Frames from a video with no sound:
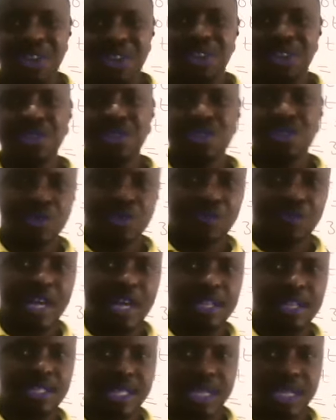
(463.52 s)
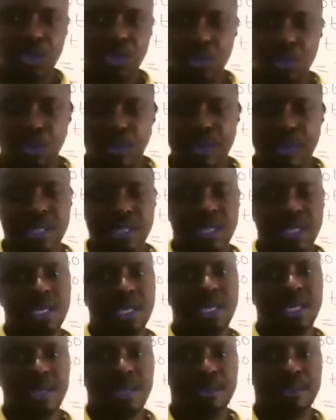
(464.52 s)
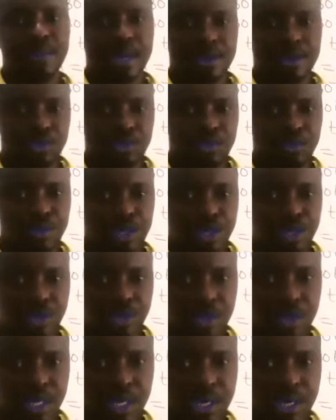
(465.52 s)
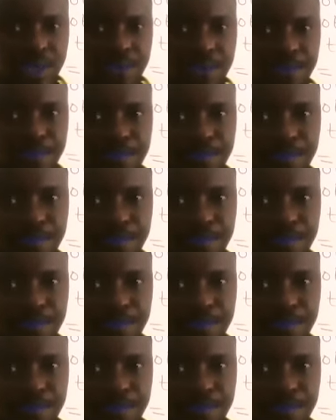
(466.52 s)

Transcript: So Zubia, I'll just do it and then get back to me. Okay.